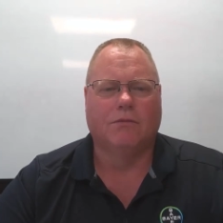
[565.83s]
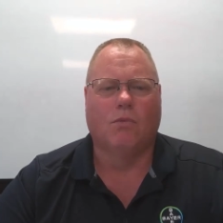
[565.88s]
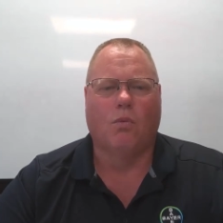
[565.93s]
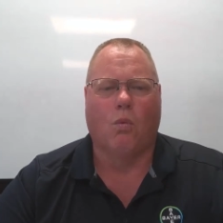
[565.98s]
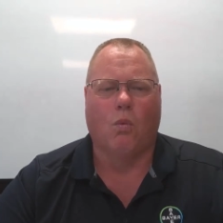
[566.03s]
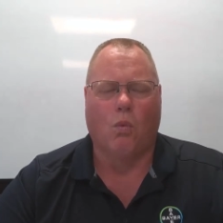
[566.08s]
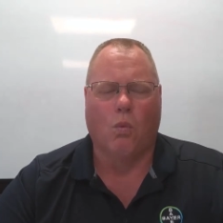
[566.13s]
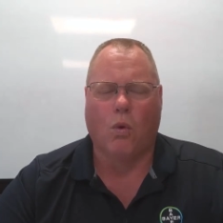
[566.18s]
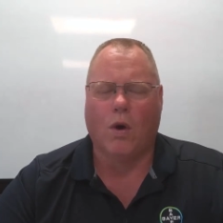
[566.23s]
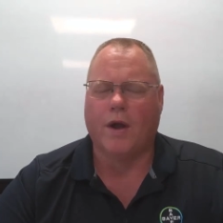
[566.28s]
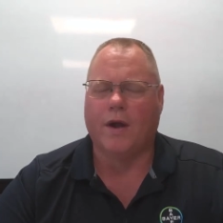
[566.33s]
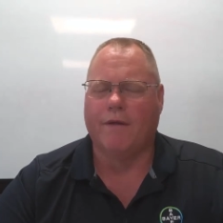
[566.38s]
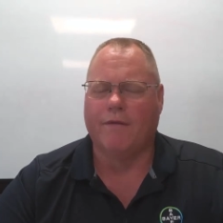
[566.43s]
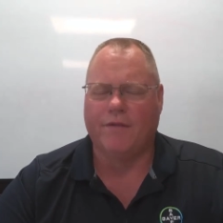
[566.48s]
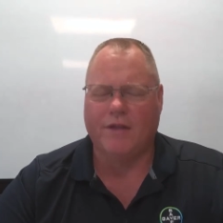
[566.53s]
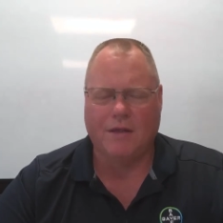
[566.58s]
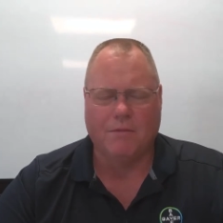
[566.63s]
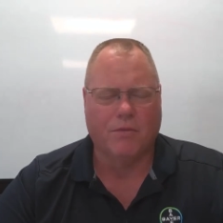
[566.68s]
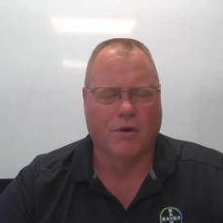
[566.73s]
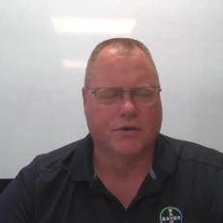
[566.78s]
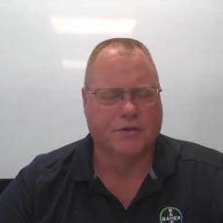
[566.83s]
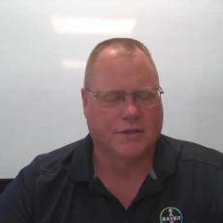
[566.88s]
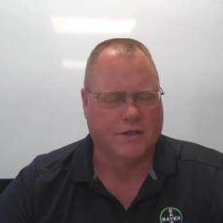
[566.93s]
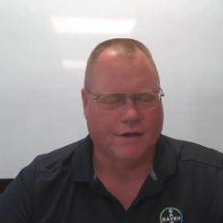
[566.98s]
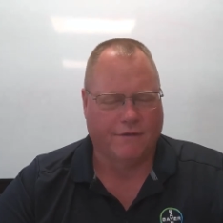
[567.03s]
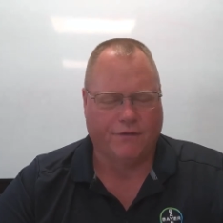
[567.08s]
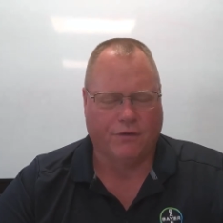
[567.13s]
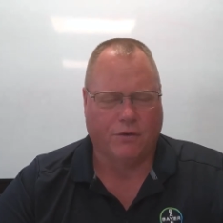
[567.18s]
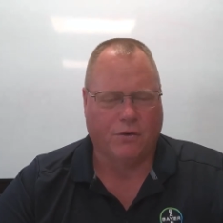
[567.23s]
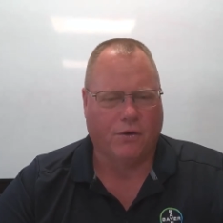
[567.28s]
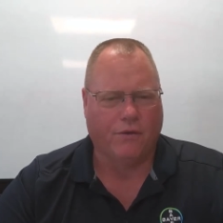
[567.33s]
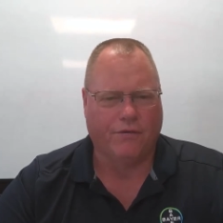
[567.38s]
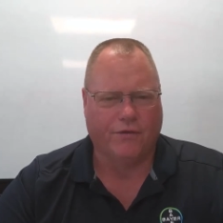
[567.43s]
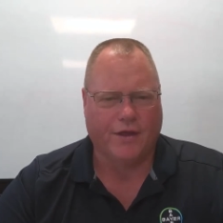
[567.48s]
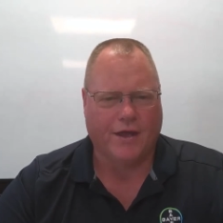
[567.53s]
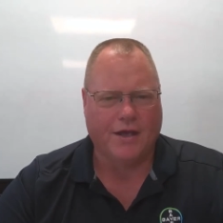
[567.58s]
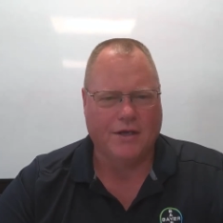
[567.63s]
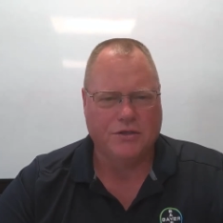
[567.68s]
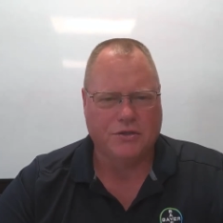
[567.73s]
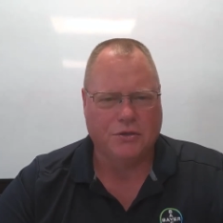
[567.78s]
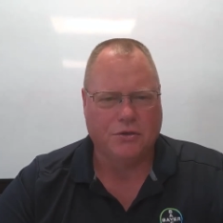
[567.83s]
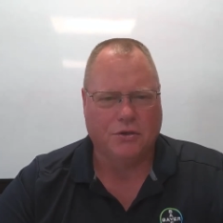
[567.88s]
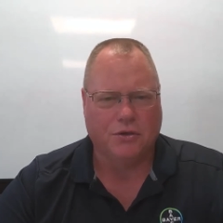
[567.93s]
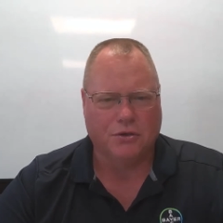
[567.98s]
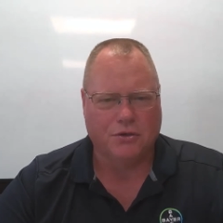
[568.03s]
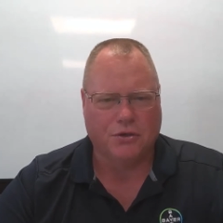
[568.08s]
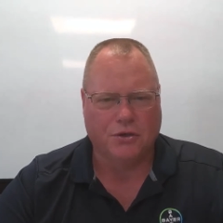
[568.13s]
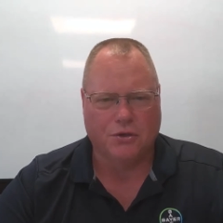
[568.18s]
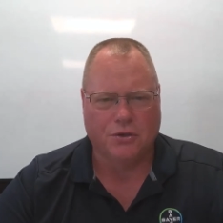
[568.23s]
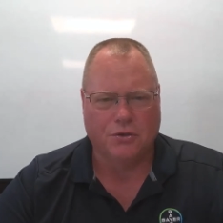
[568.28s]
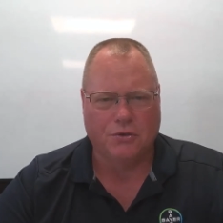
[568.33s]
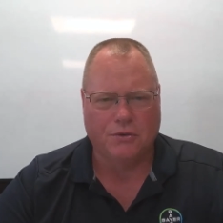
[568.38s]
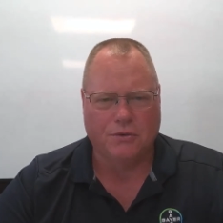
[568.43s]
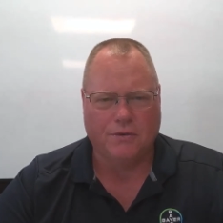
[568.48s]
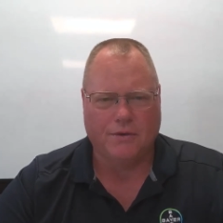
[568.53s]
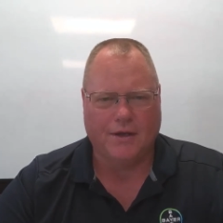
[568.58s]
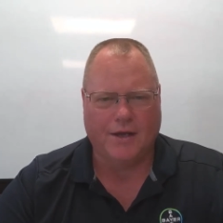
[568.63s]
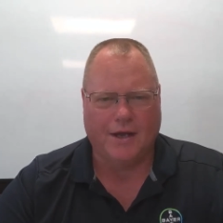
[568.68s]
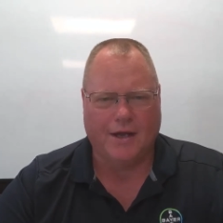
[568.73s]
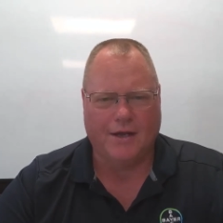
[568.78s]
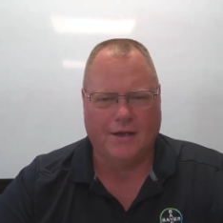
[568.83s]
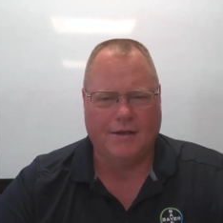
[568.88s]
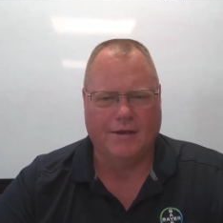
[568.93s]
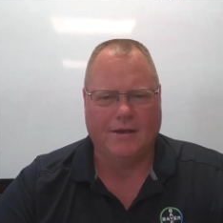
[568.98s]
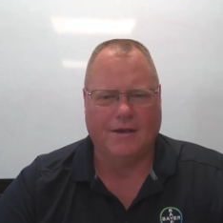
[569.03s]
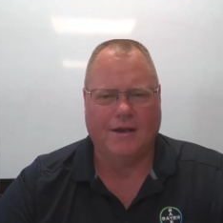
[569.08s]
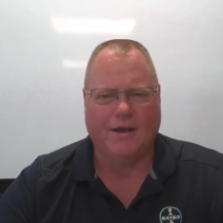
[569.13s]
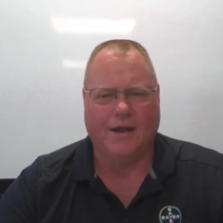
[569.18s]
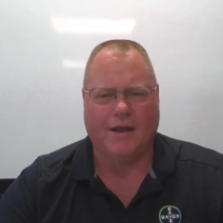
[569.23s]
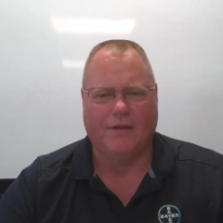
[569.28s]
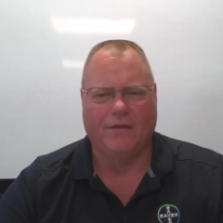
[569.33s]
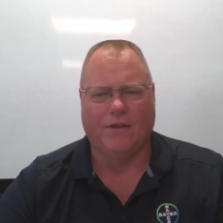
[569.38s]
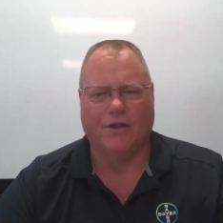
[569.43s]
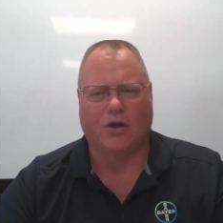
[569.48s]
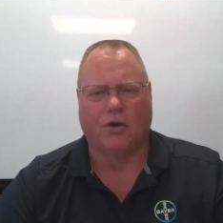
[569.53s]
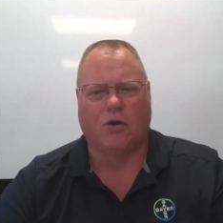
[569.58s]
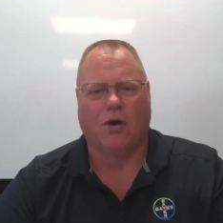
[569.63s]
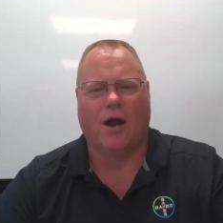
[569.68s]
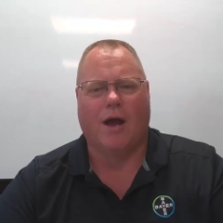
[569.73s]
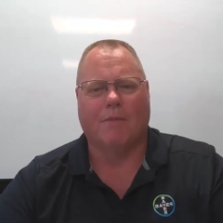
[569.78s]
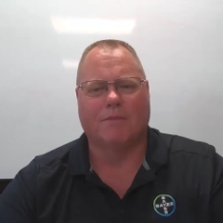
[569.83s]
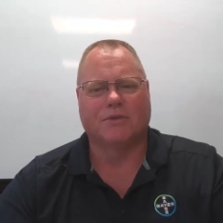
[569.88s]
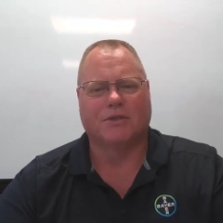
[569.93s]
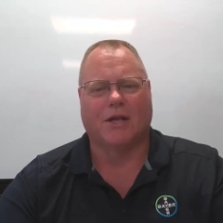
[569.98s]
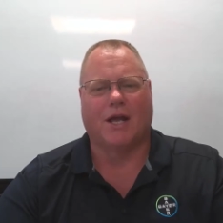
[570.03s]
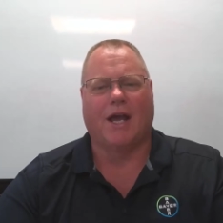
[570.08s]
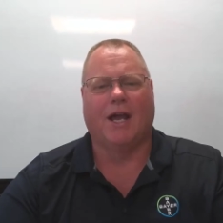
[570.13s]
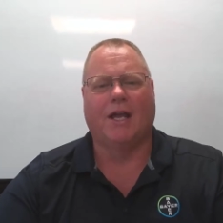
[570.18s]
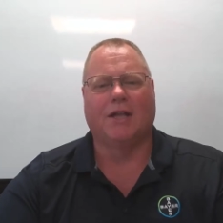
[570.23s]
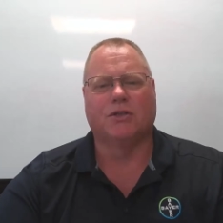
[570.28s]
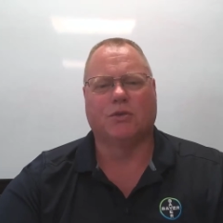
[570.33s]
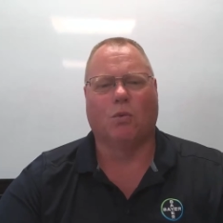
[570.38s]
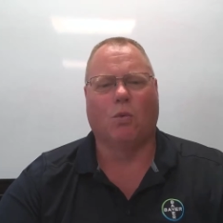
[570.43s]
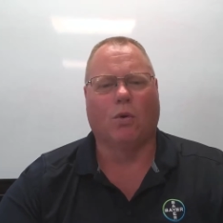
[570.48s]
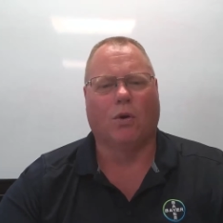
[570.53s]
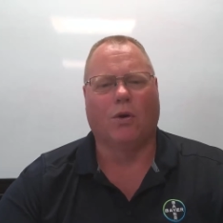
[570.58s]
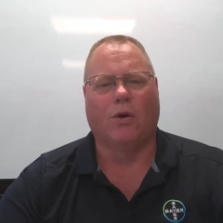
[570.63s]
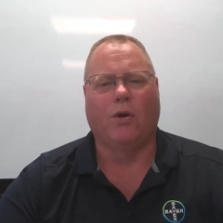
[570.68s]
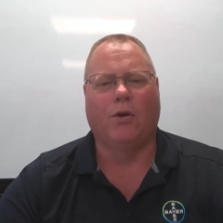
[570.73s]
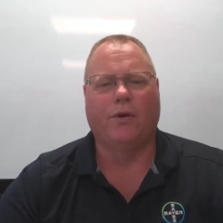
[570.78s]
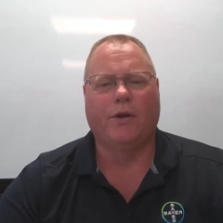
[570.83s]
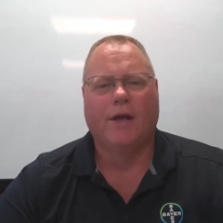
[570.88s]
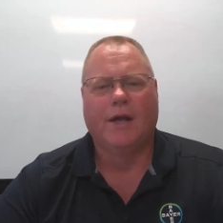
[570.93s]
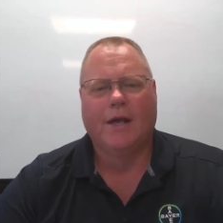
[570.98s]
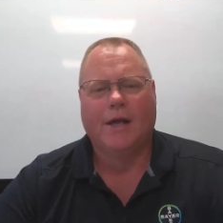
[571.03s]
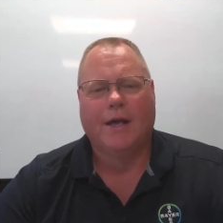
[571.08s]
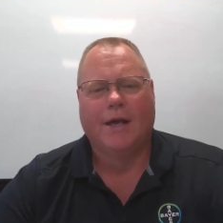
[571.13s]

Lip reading: one of the most difficult things you can do in the crop science world.